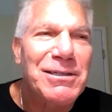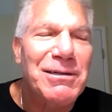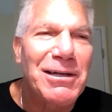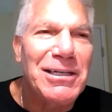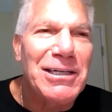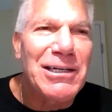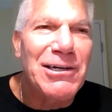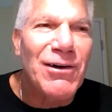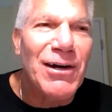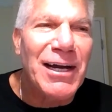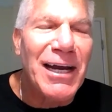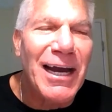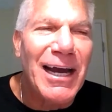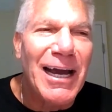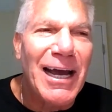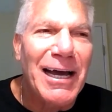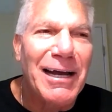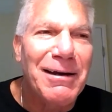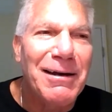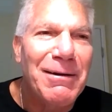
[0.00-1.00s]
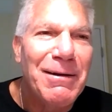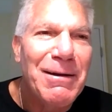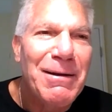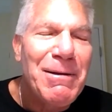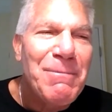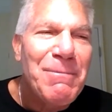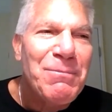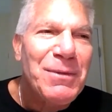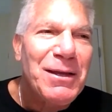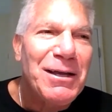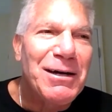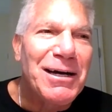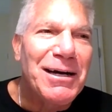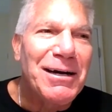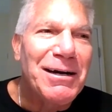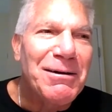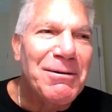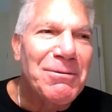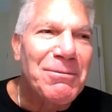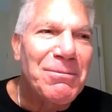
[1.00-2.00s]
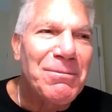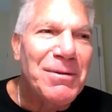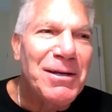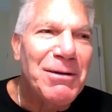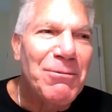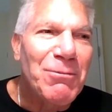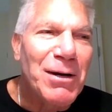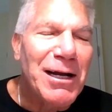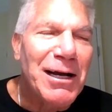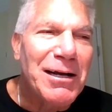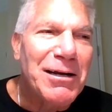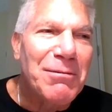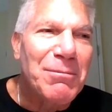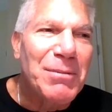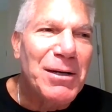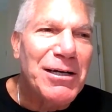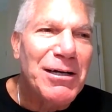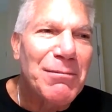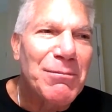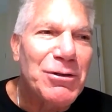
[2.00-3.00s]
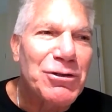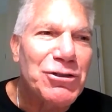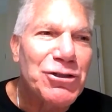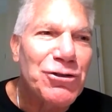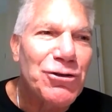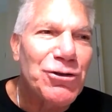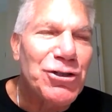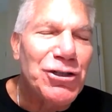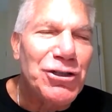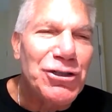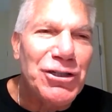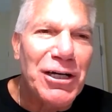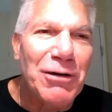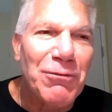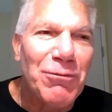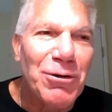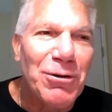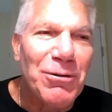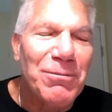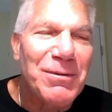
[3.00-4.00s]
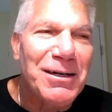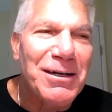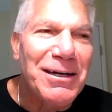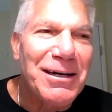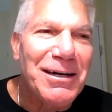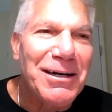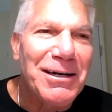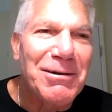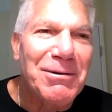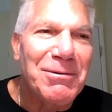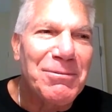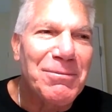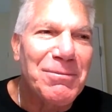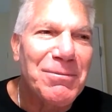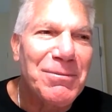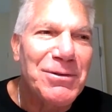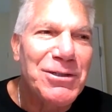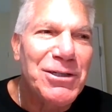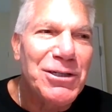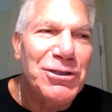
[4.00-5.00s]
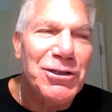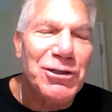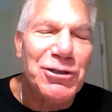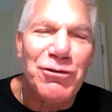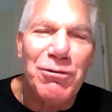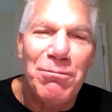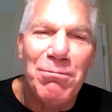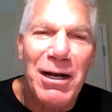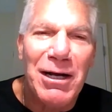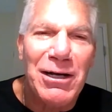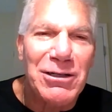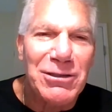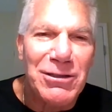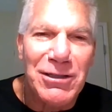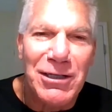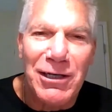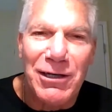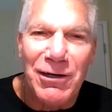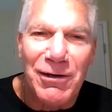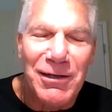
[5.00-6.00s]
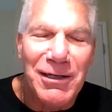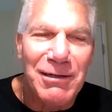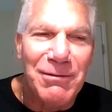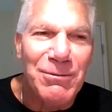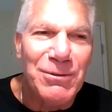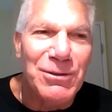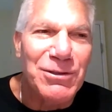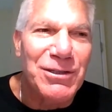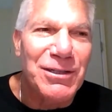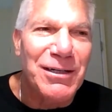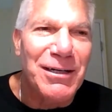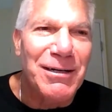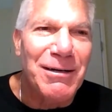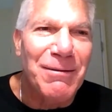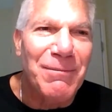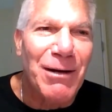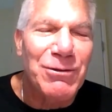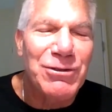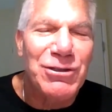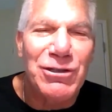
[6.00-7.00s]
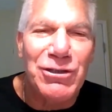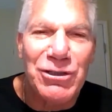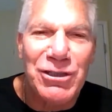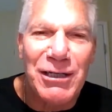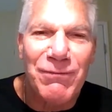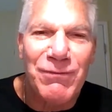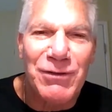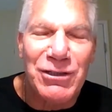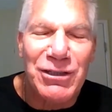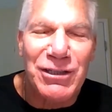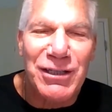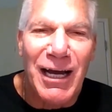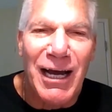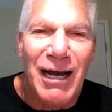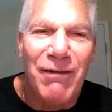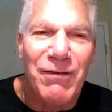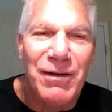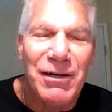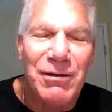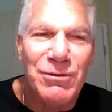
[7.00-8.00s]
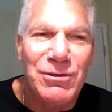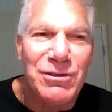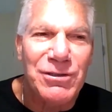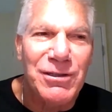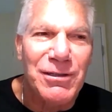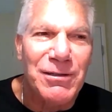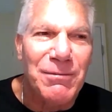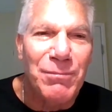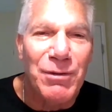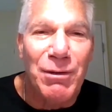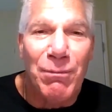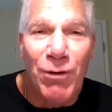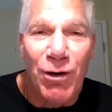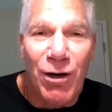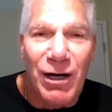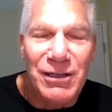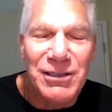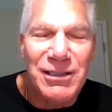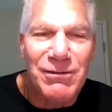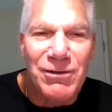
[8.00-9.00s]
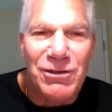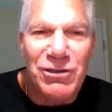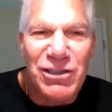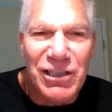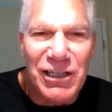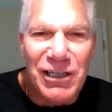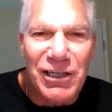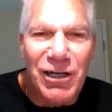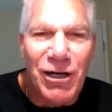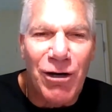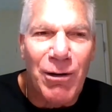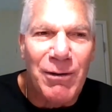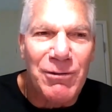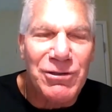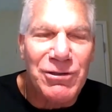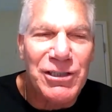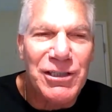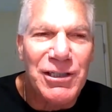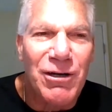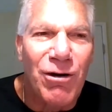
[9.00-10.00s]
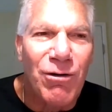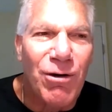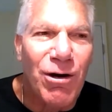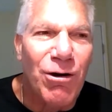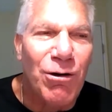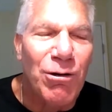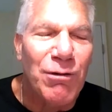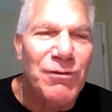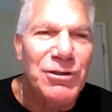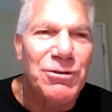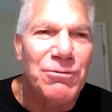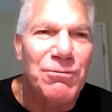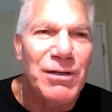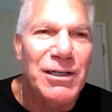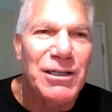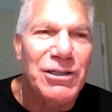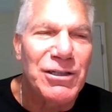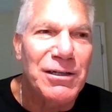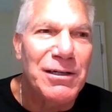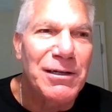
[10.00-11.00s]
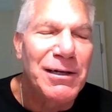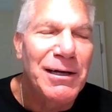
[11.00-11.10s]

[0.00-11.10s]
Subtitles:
leader I had, he went on to become the Surgeon General. Just a tremendous leader. He was, I was his chief of staff. He was the boss. He was CEO. I was COO of this region.